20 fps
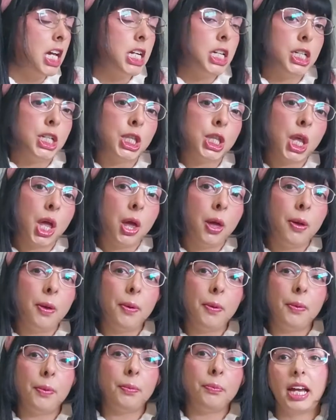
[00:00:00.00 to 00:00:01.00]

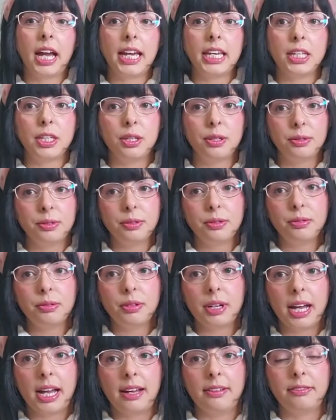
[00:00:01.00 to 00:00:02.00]
No, I used to
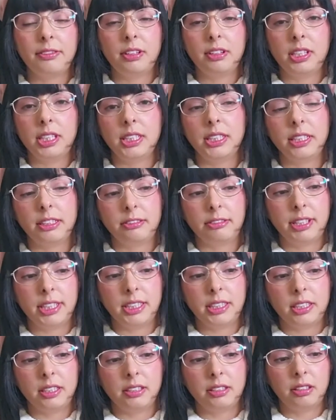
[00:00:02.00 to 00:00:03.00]
have Lolita
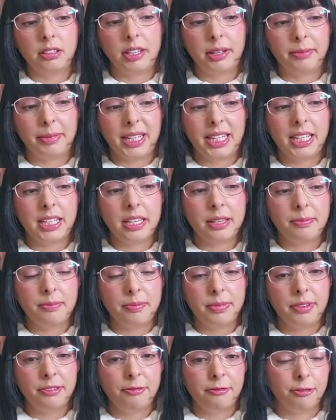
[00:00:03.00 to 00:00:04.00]
dresses on a mannequin
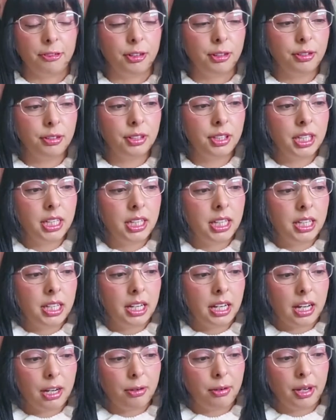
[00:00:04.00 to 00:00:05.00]
before.
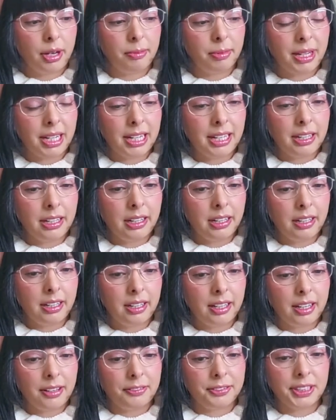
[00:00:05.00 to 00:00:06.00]
However,
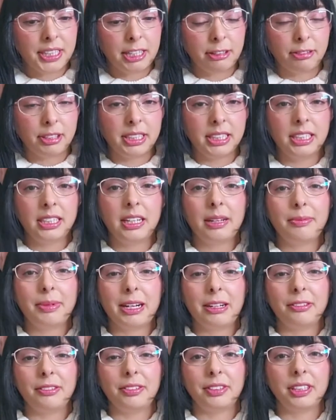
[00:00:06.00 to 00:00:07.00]
after reading
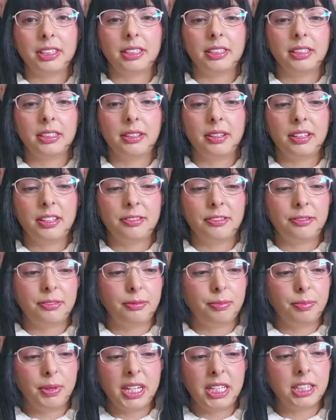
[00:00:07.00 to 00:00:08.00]
about
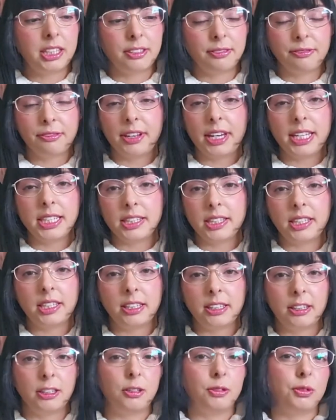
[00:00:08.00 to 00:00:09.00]
prints
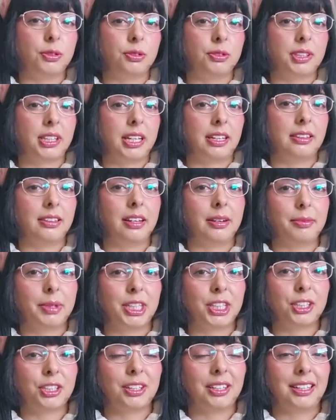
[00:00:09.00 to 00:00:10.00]
fading due to sun
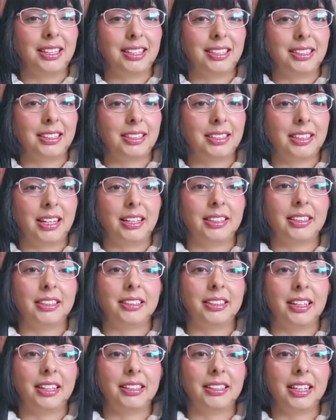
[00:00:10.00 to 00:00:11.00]
damage, I decided
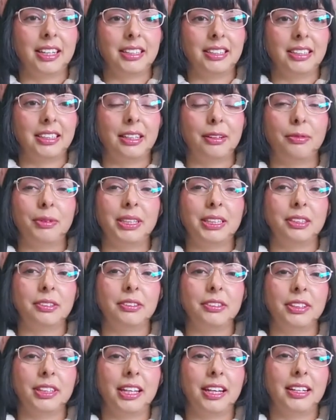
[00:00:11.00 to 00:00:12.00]
that I didn't want to
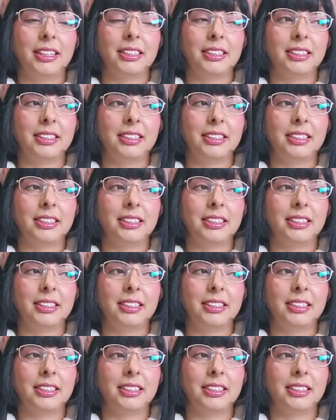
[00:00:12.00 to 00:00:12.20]
do that.